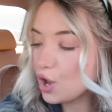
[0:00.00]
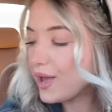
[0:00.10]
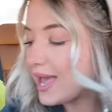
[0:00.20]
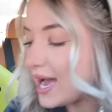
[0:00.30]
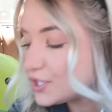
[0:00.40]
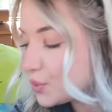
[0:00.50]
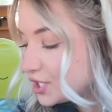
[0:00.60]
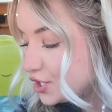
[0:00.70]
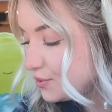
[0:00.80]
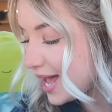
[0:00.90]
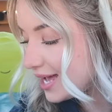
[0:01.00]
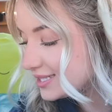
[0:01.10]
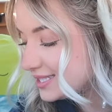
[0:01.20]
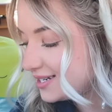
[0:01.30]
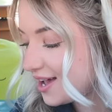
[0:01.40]
Okay guys, where to
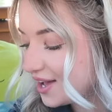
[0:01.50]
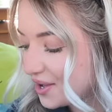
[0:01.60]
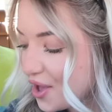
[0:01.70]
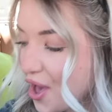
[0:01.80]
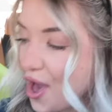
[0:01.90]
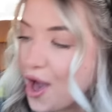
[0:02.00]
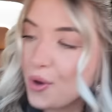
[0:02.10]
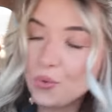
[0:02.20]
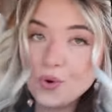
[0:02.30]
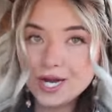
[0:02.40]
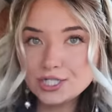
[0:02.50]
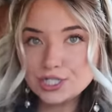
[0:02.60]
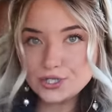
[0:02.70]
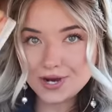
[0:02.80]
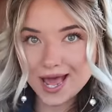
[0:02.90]
next? Where
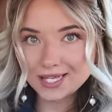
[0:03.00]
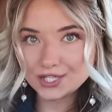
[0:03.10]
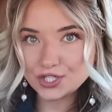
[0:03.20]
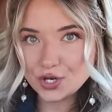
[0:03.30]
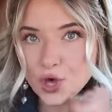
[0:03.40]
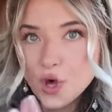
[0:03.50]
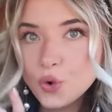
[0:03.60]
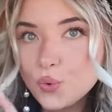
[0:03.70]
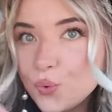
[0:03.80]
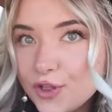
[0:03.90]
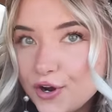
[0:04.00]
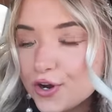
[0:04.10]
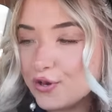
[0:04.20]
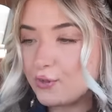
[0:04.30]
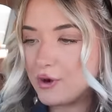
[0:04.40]
to next with our
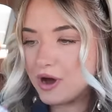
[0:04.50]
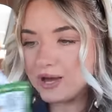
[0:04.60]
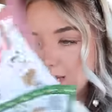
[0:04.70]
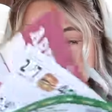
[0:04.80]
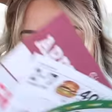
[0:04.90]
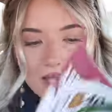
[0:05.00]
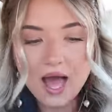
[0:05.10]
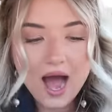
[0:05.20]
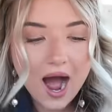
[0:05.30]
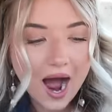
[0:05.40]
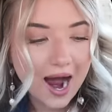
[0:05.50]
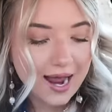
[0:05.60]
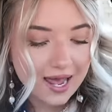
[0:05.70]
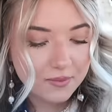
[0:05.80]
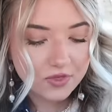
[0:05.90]
coupons?
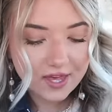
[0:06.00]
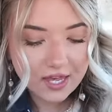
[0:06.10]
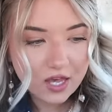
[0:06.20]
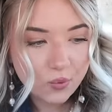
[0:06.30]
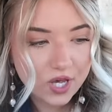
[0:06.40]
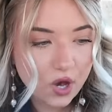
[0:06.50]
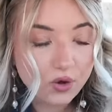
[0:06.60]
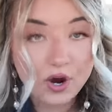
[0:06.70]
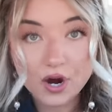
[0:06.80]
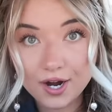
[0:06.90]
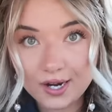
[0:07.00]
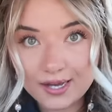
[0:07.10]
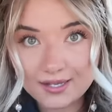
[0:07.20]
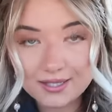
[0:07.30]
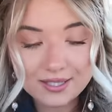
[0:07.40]
I am thinking we go to
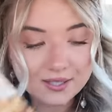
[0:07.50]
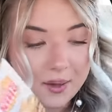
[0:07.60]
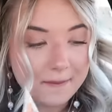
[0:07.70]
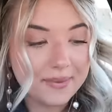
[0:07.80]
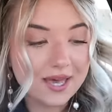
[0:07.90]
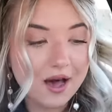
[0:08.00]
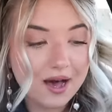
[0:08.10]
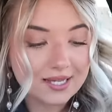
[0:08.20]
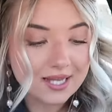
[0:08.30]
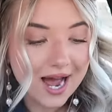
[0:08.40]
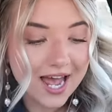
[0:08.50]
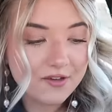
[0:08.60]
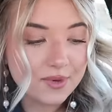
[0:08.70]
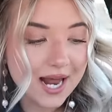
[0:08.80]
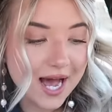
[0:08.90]
Hardee's, because I
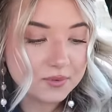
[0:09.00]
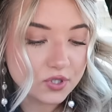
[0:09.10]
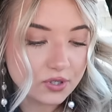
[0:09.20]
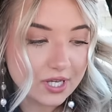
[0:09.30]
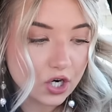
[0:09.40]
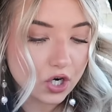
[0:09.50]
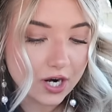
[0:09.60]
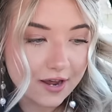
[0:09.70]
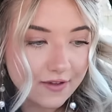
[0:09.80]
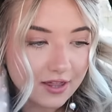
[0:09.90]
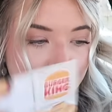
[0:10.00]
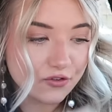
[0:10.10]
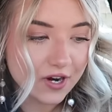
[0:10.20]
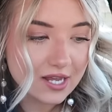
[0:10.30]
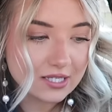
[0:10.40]
have been absolutely craving this
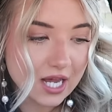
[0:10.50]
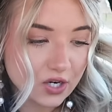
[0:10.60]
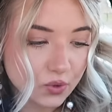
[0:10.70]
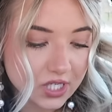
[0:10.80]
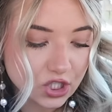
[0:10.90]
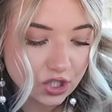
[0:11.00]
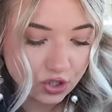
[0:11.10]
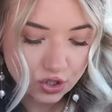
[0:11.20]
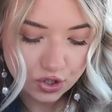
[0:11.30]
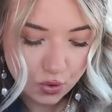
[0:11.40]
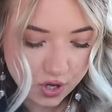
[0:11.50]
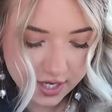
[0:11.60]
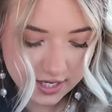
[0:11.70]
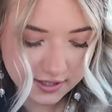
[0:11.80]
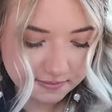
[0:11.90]
freaking sandwich. It looks so
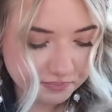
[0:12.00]
good.